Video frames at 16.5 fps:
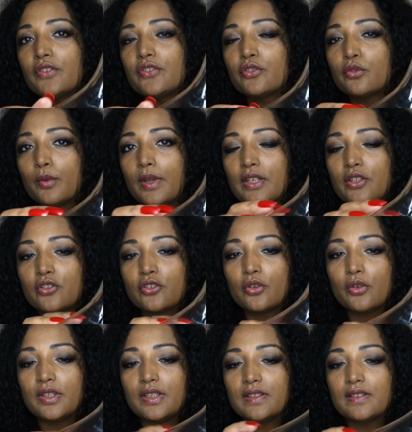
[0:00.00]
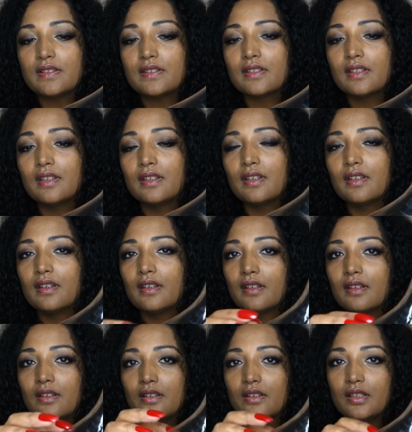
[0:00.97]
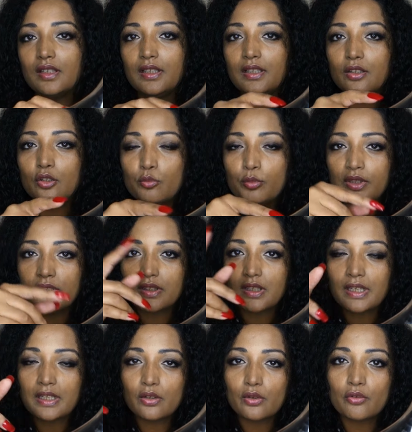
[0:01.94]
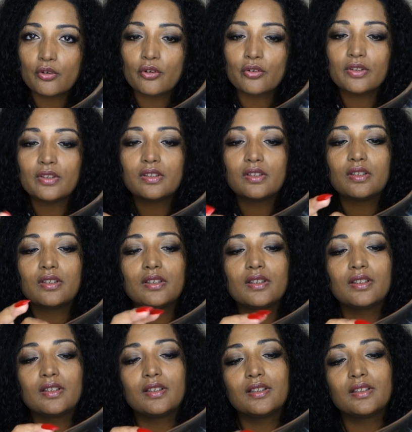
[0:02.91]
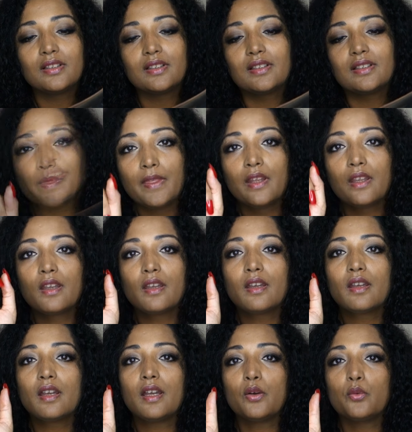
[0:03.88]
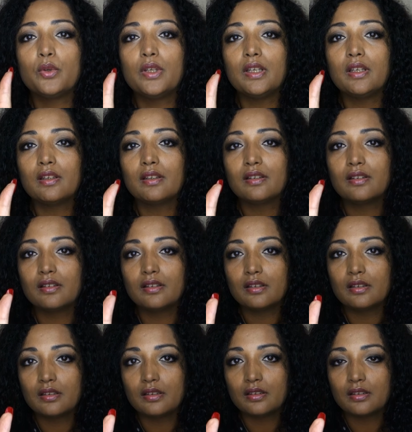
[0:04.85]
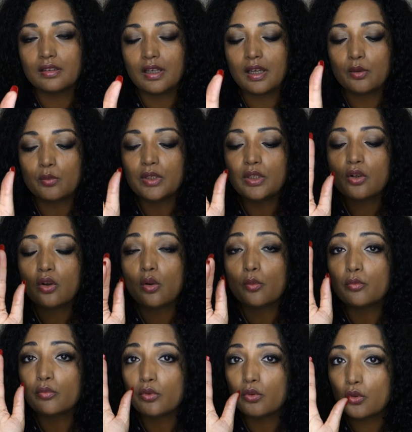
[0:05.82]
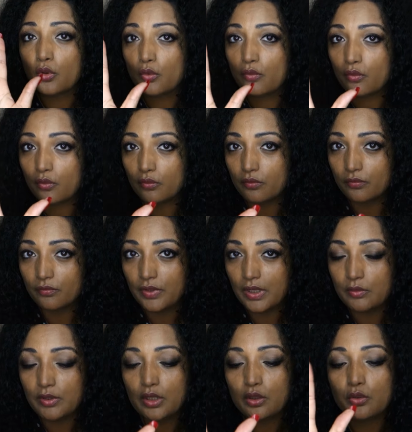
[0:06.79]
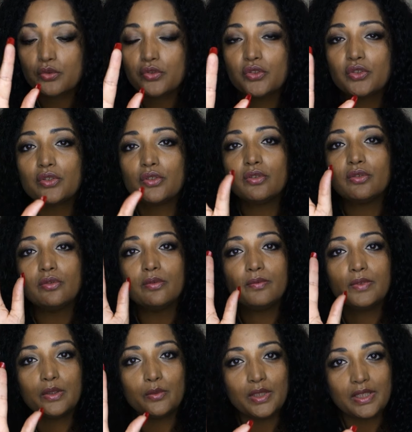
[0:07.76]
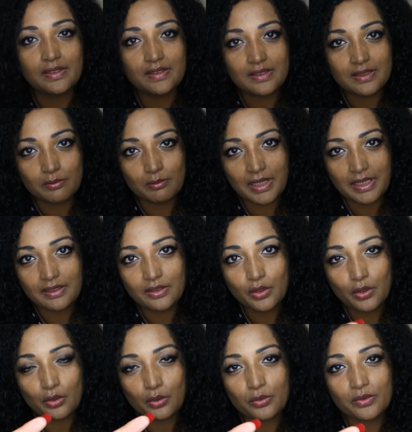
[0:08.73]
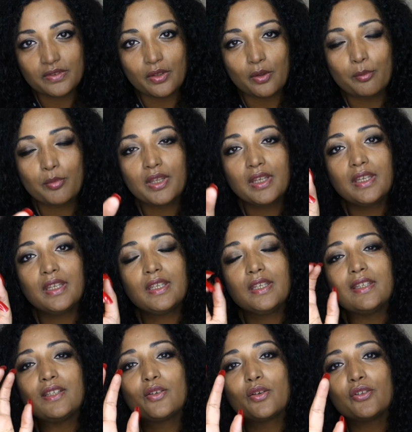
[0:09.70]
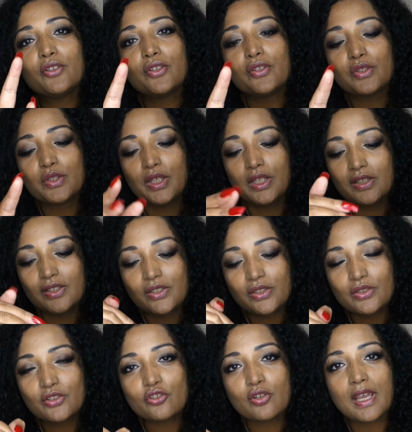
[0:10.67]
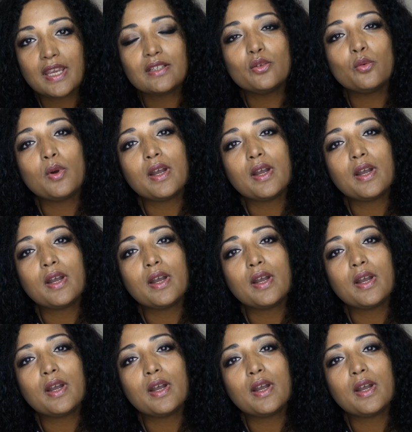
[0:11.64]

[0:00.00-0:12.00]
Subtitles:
us to enjoy it a little bit later on, I will come very close to you, very intimate close up, in order to try the